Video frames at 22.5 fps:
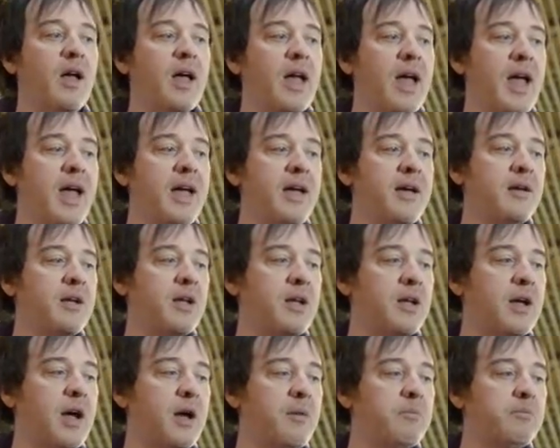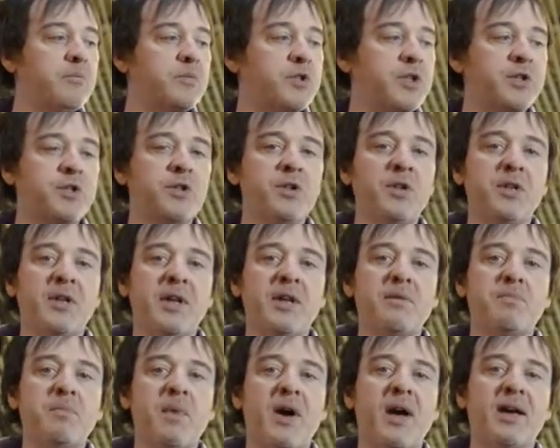Here, um, just
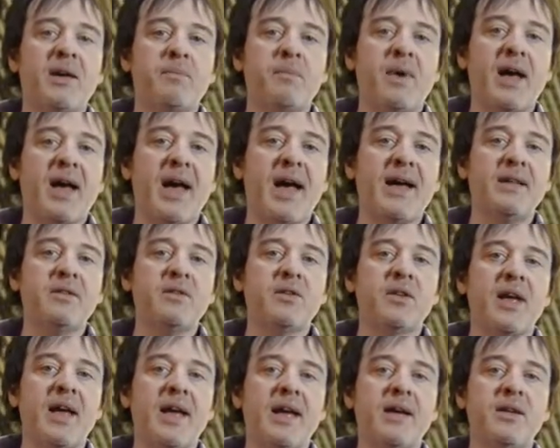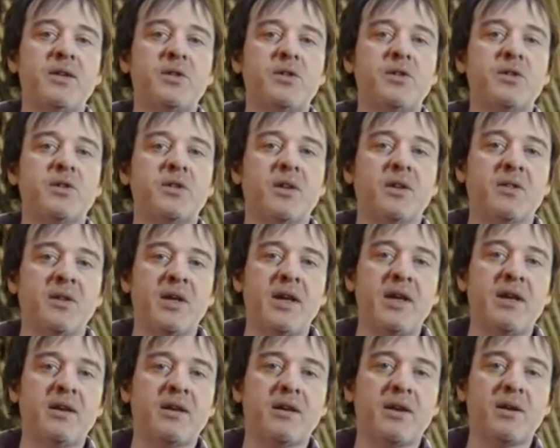underneath my, my hand, is
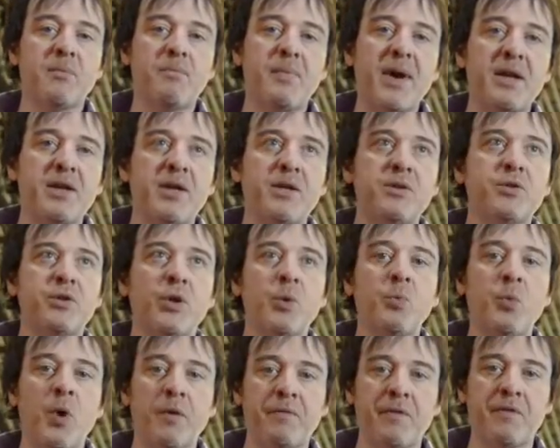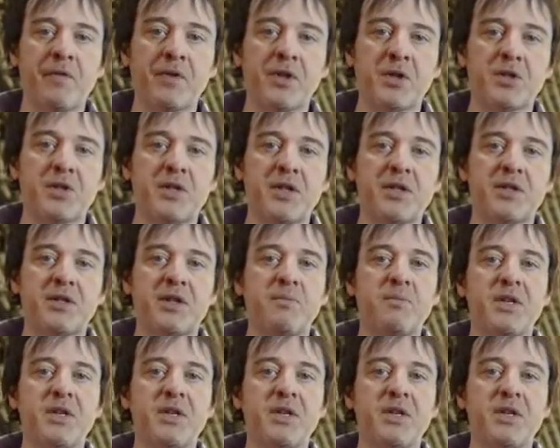the companion subwoofer for the system.